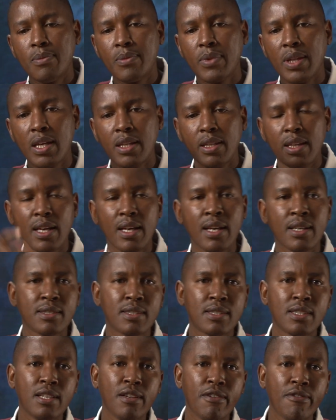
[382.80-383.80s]
then the
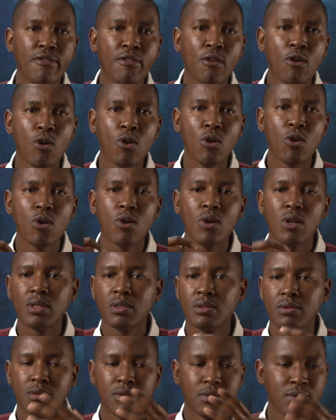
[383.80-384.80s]
X-T4,
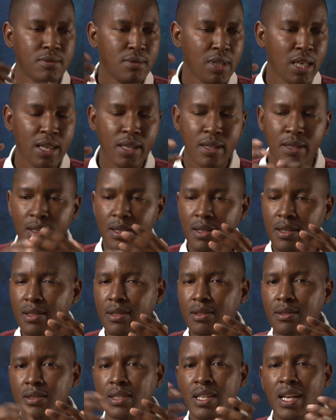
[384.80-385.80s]

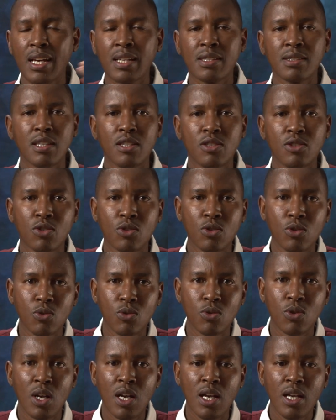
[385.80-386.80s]
then the
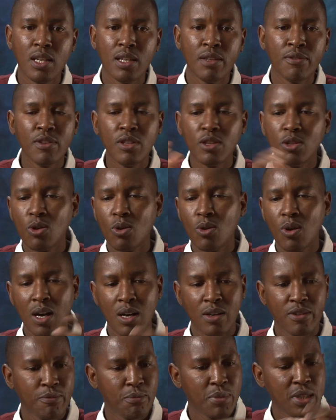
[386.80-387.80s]
X-H2, even though
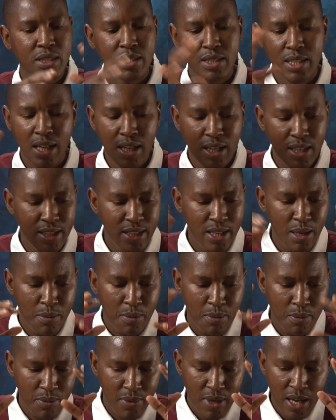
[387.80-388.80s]
I've been juggling
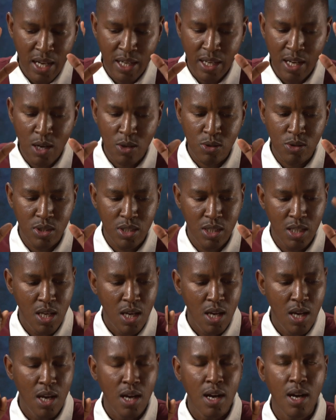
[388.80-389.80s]
them around,
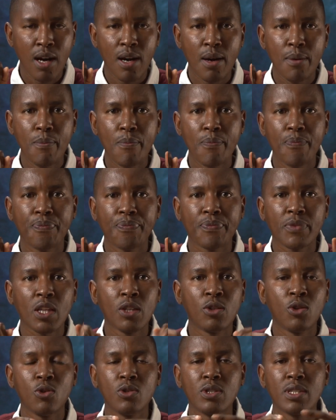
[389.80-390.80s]

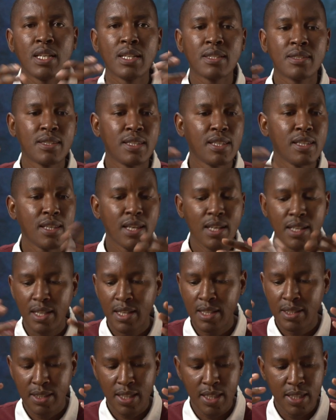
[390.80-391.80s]
those X-T and
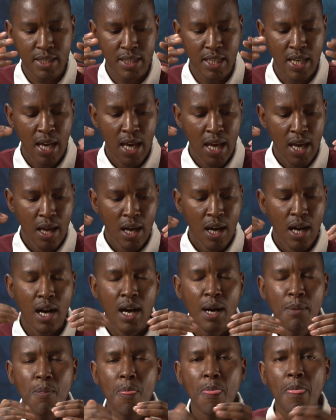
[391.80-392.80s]
X-H.
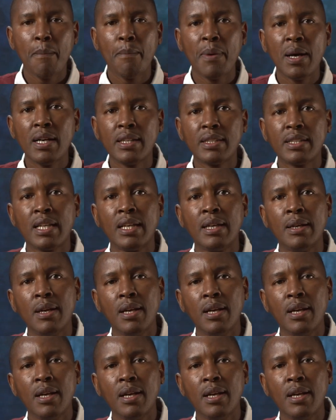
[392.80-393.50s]
But